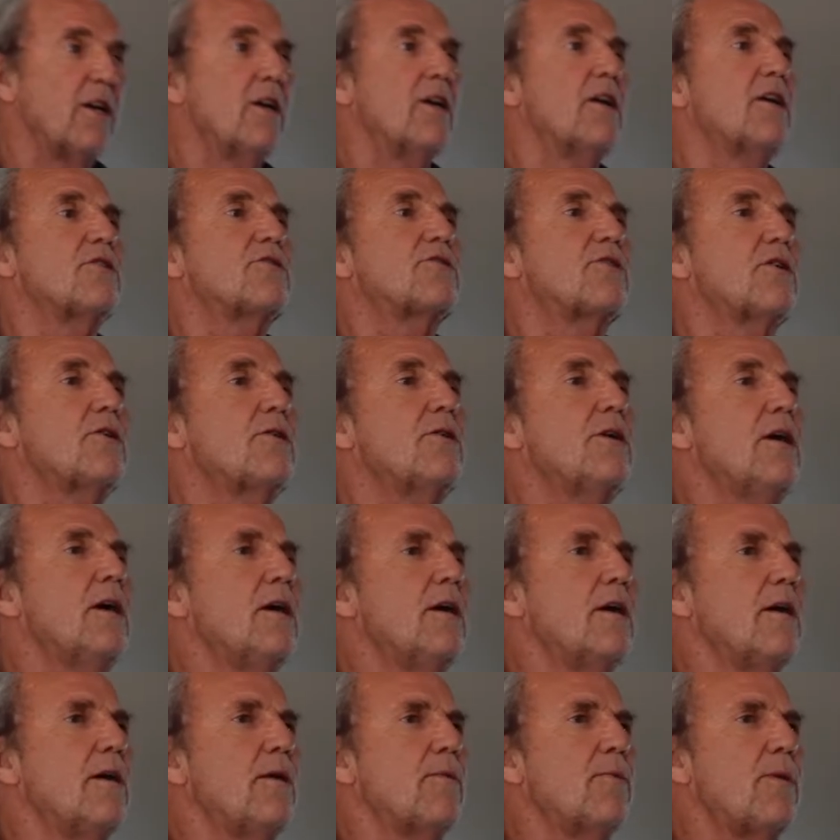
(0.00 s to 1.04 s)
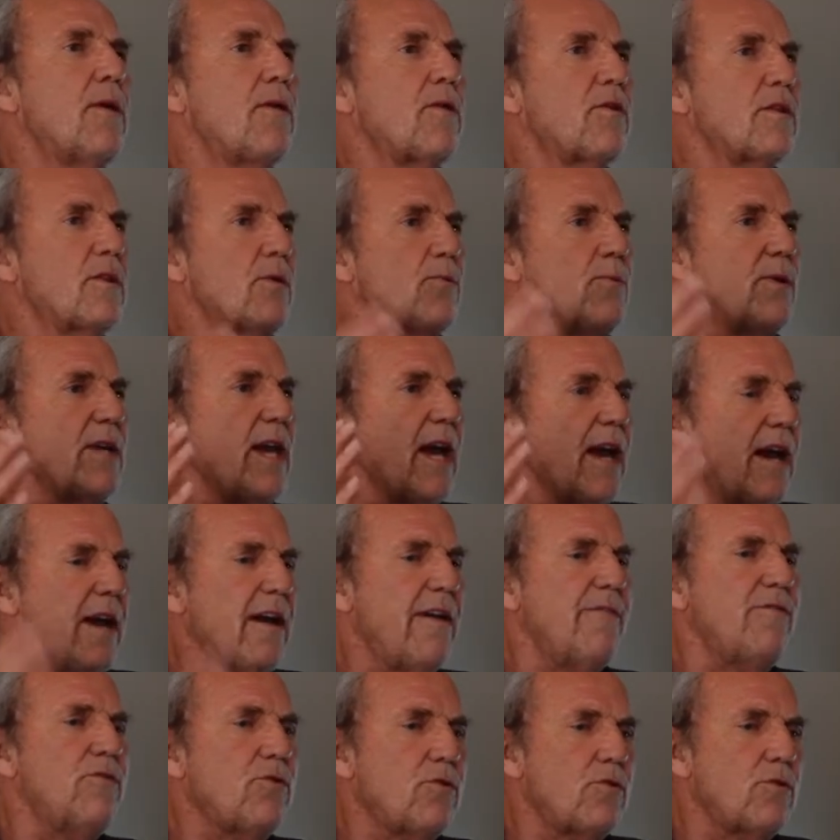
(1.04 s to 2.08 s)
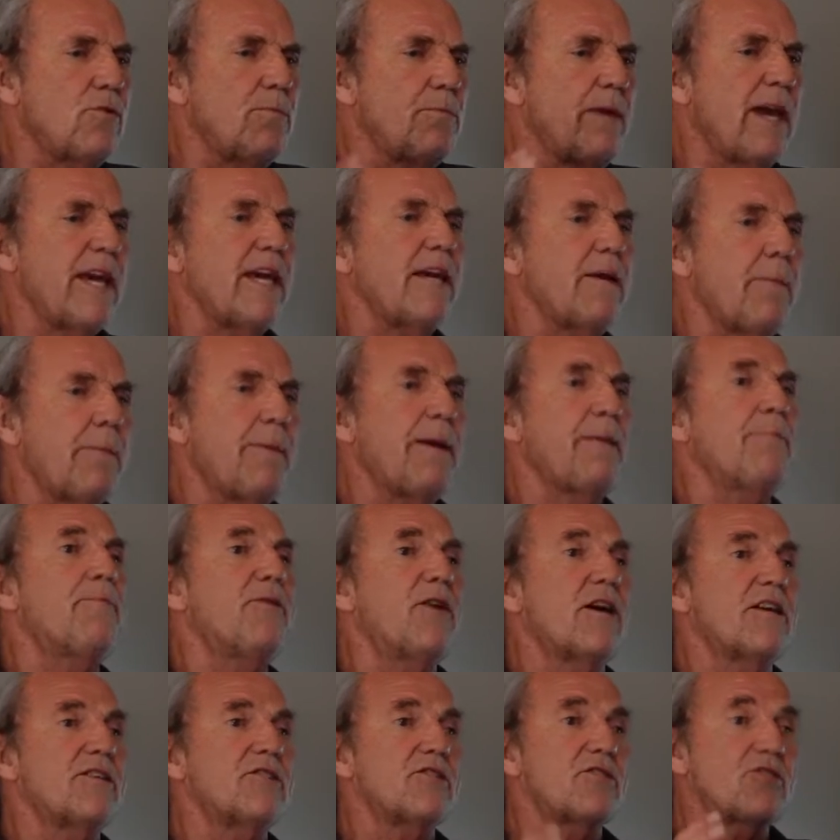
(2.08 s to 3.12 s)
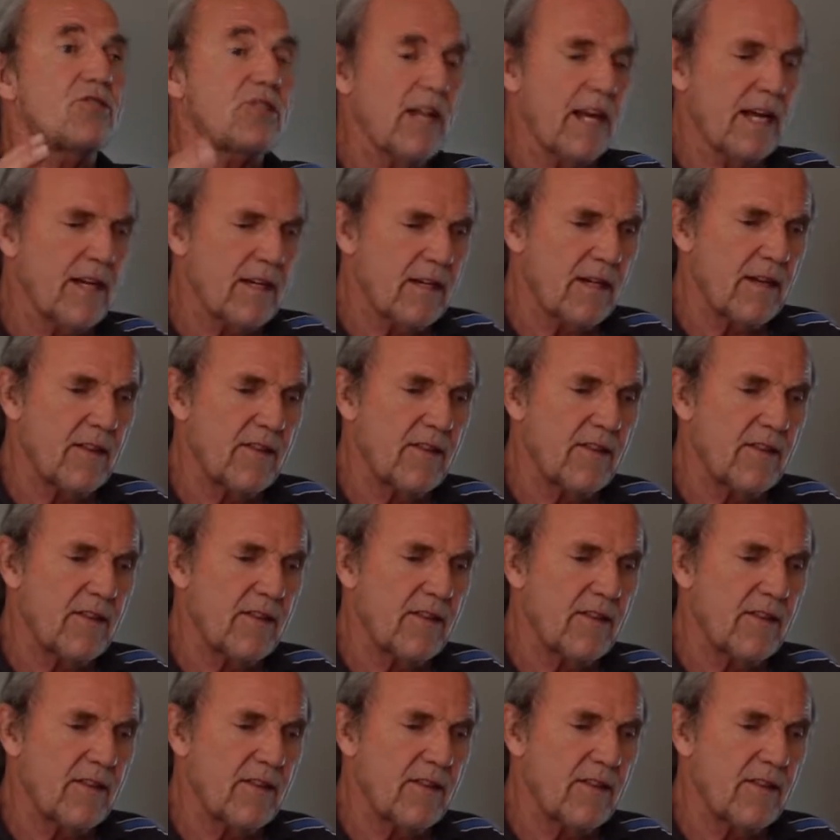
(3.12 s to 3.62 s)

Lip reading: So we thought we have to make people understand